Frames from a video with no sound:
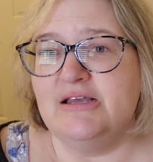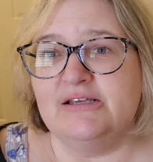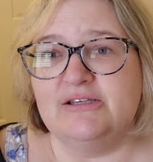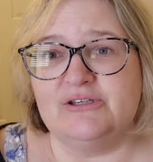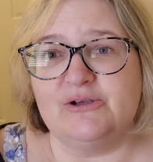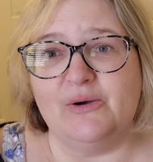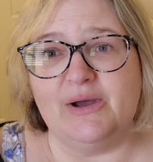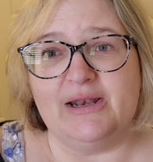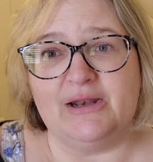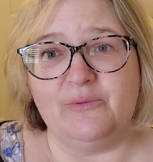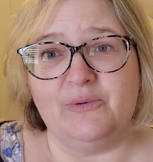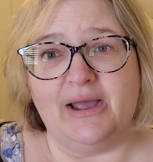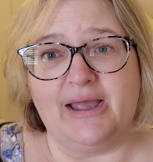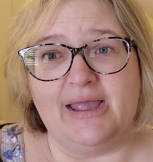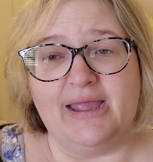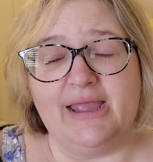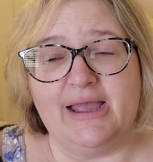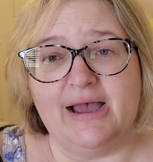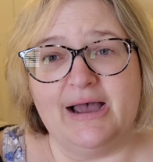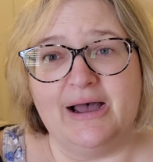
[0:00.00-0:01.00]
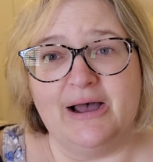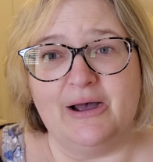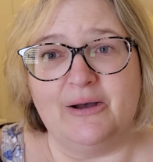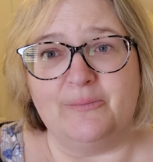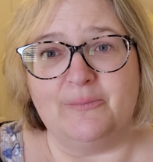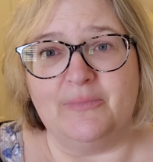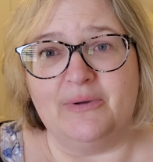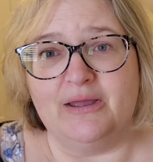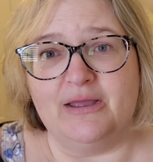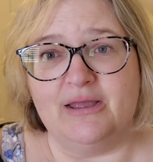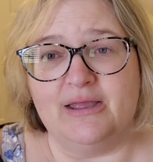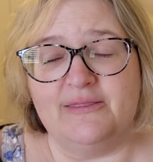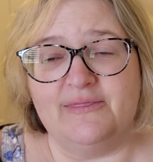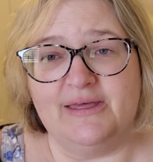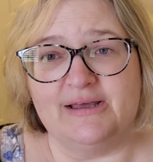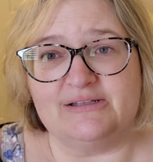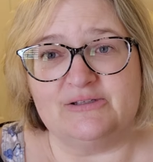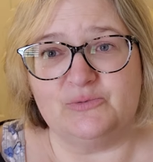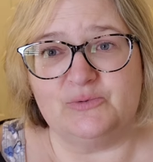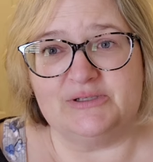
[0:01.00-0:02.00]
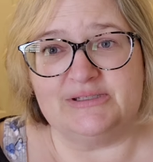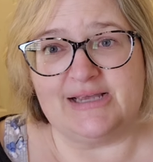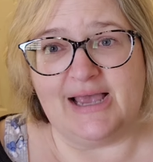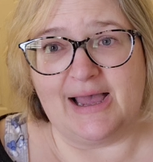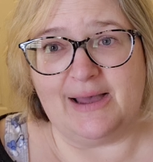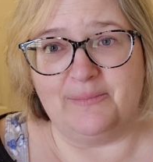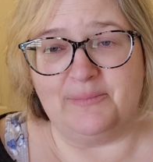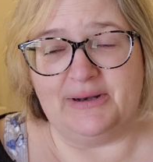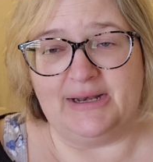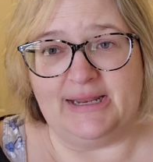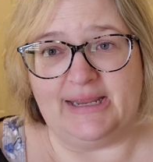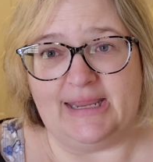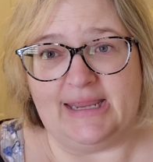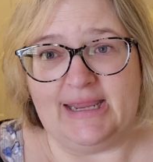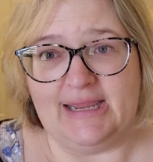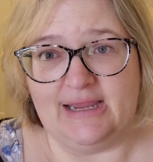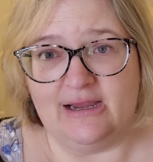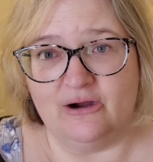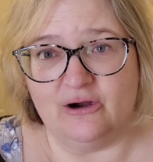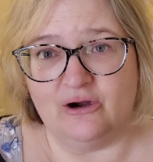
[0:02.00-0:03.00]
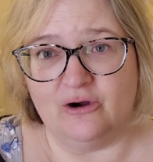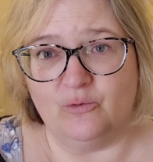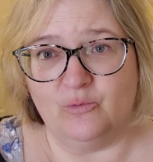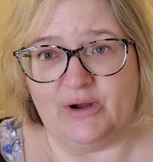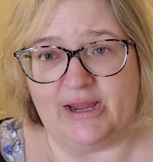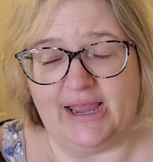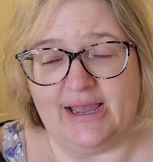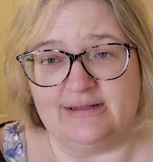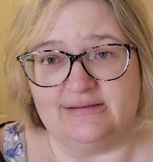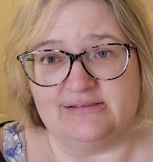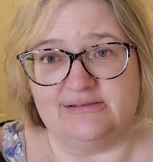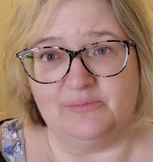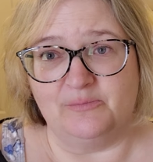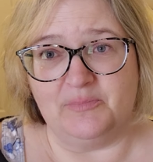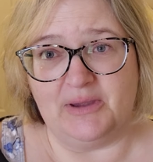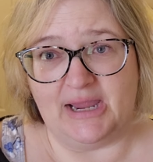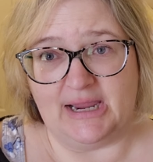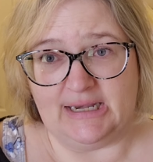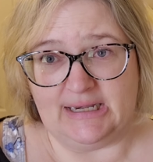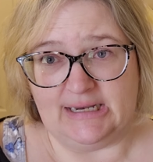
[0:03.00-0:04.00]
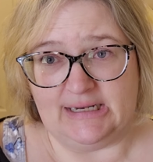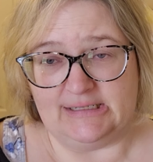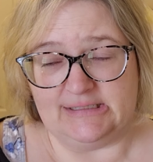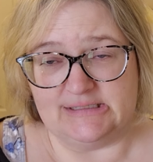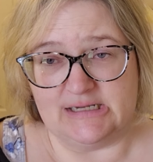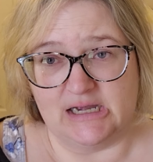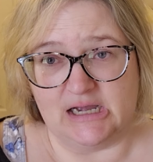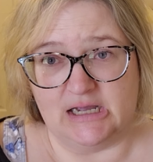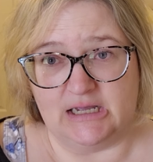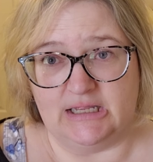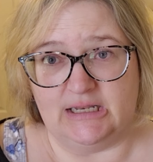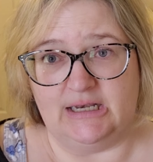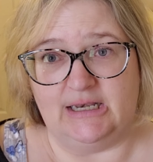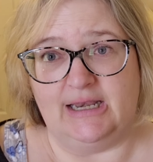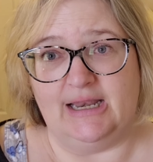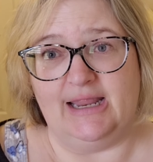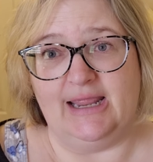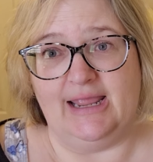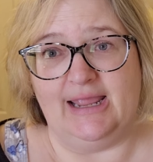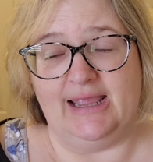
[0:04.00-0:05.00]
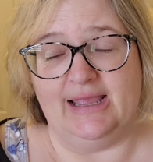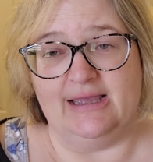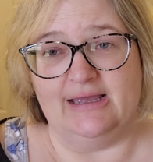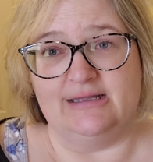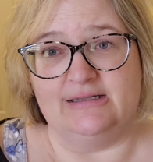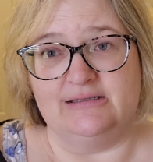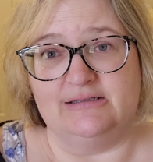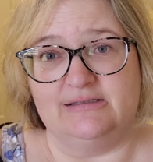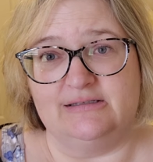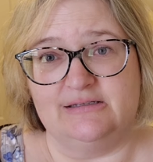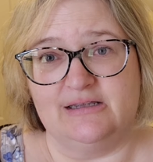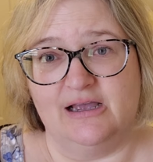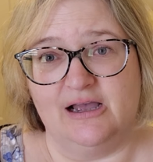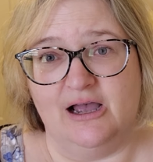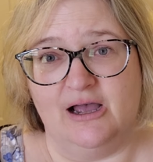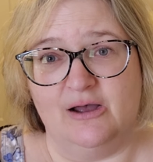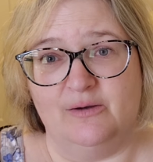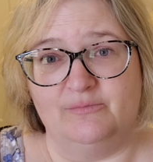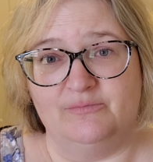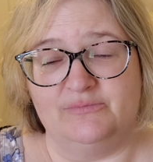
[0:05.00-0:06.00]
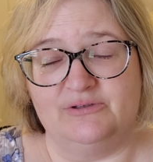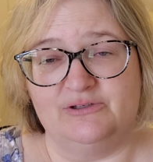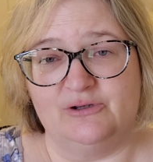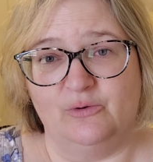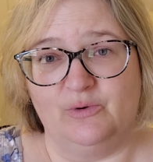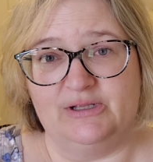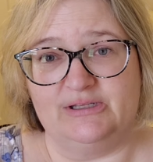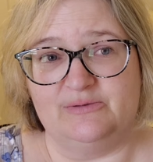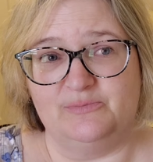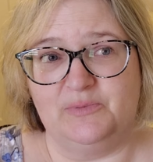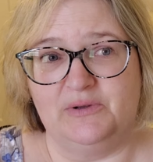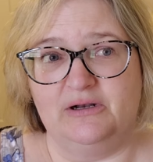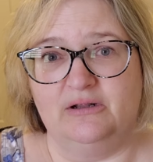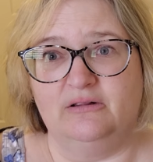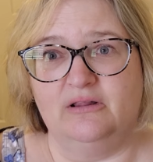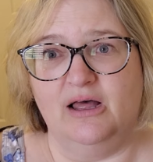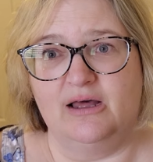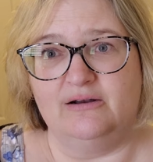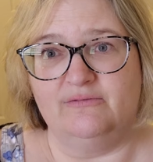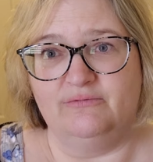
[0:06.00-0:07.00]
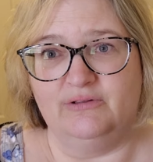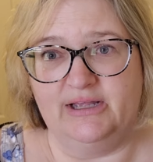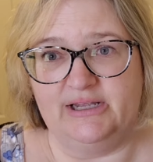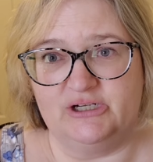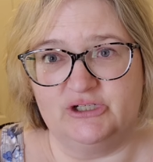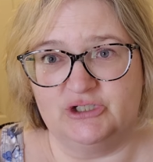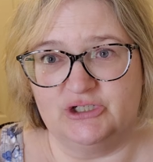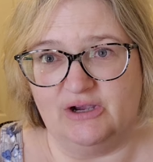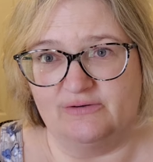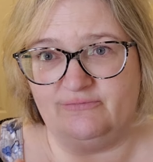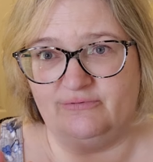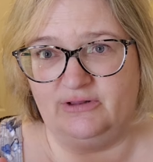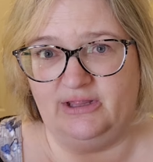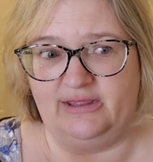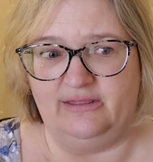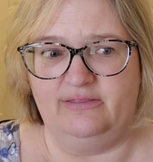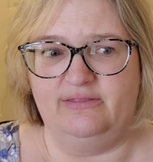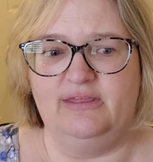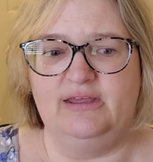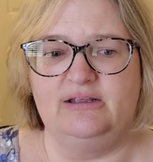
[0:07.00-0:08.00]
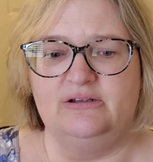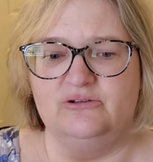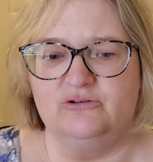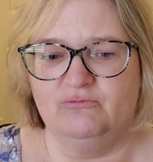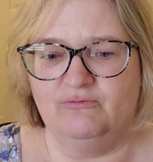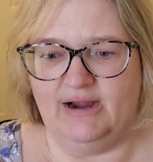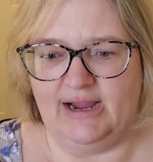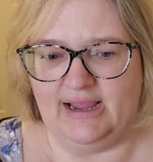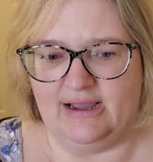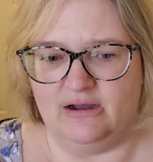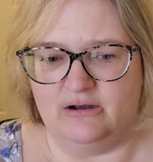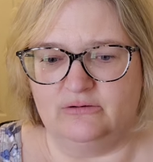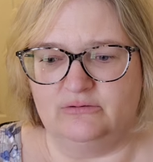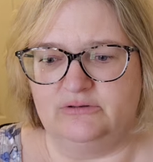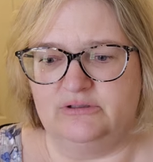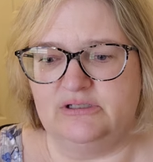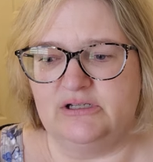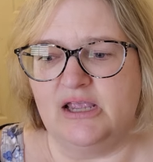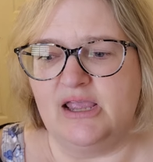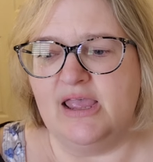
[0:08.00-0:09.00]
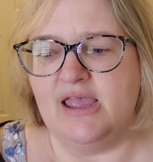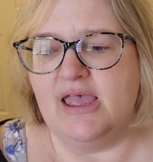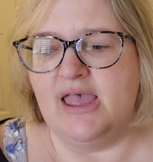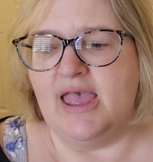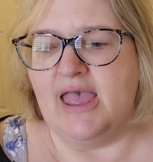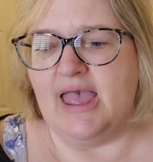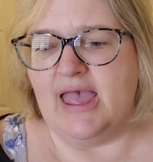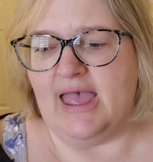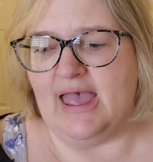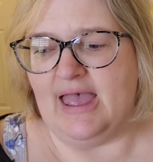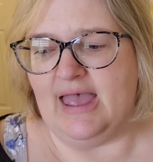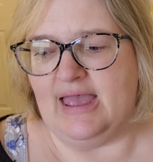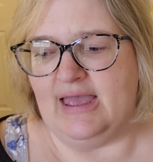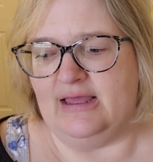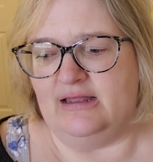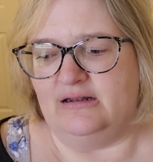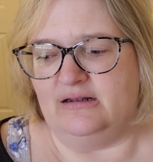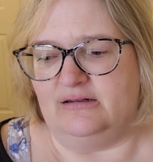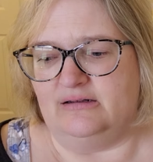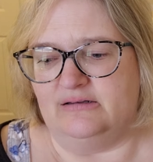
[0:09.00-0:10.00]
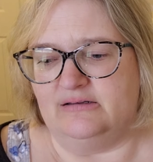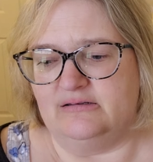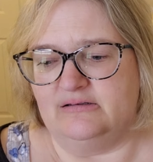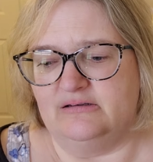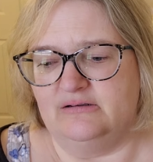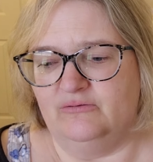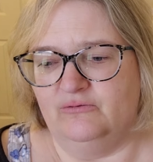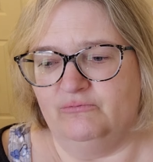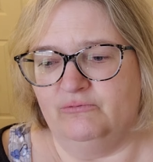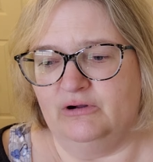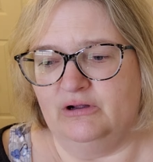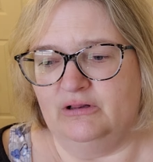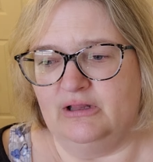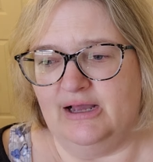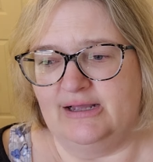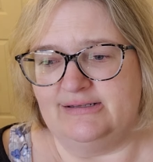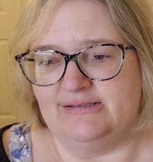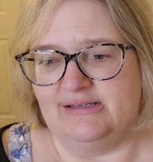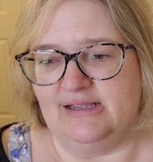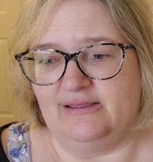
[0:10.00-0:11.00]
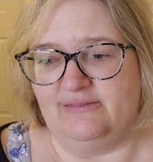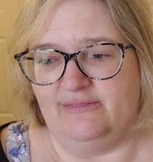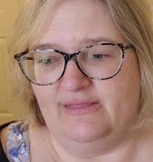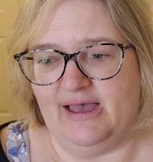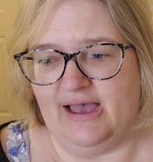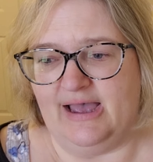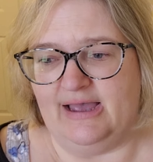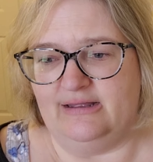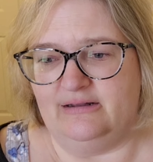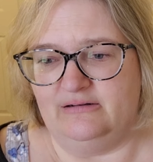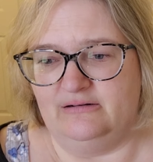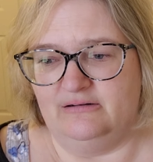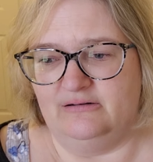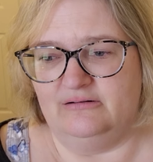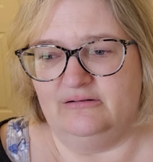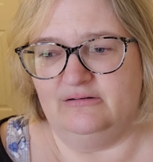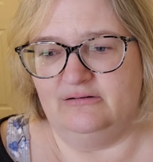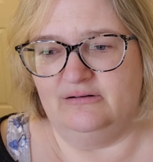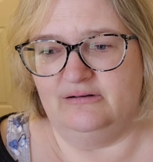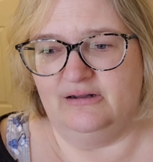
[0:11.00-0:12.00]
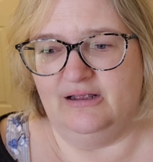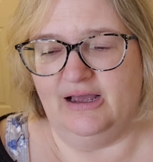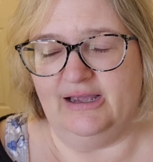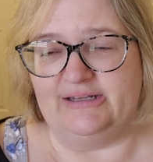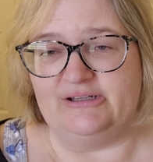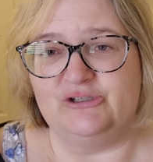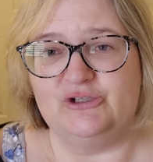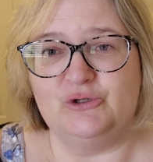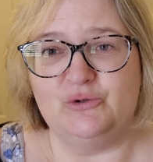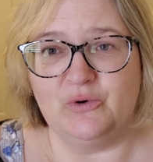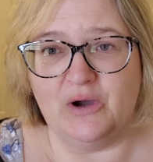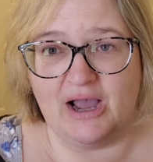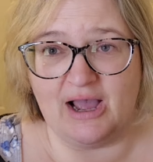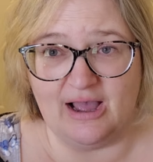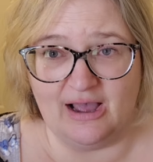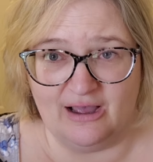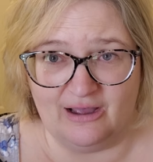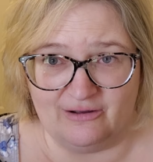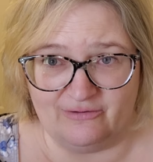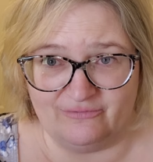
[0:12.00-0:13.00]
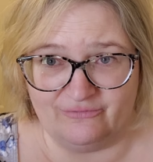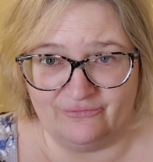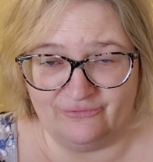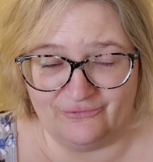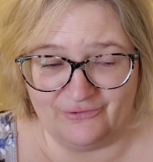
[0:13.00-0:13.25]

So anyway, um, that's what's happening here. We had some painting done, and um, so it's been a lot of like shuffling things around and realizing that I do have